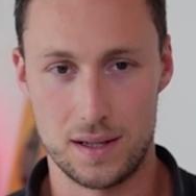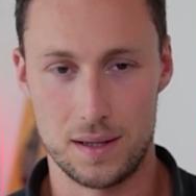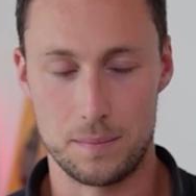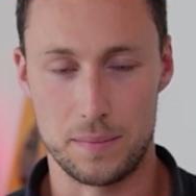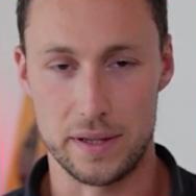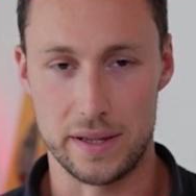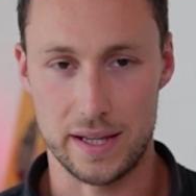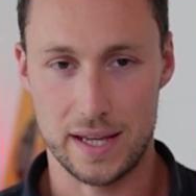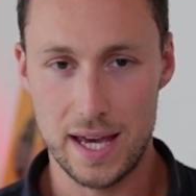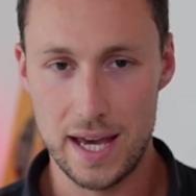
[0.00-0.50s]

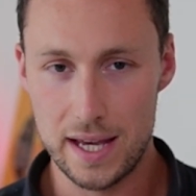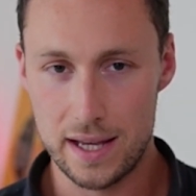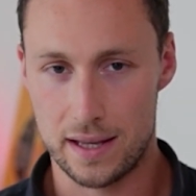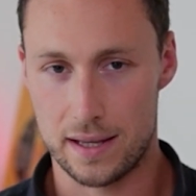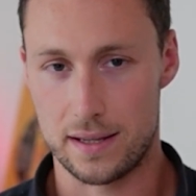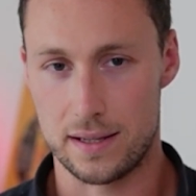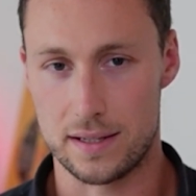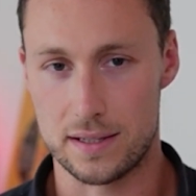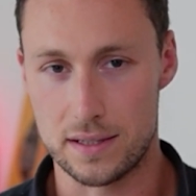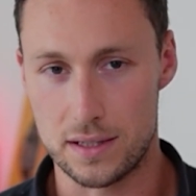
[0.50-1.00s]
But the
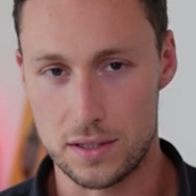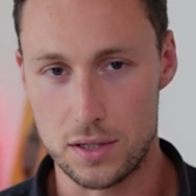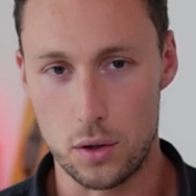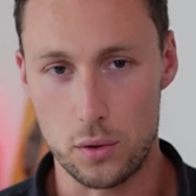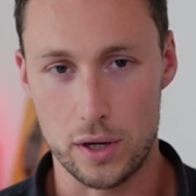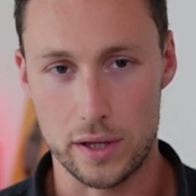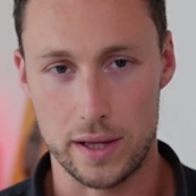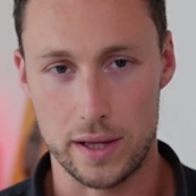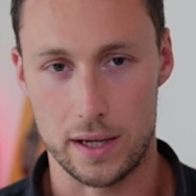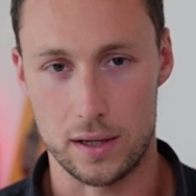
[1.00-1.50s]
cake is the
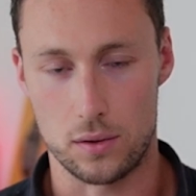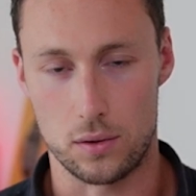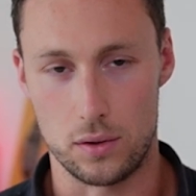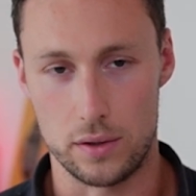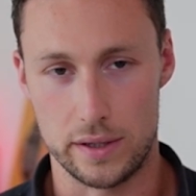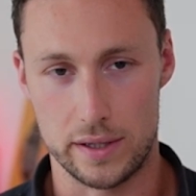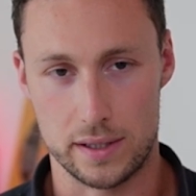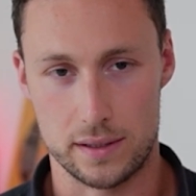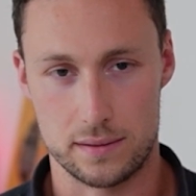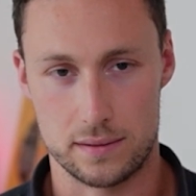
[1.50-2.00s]
token holding.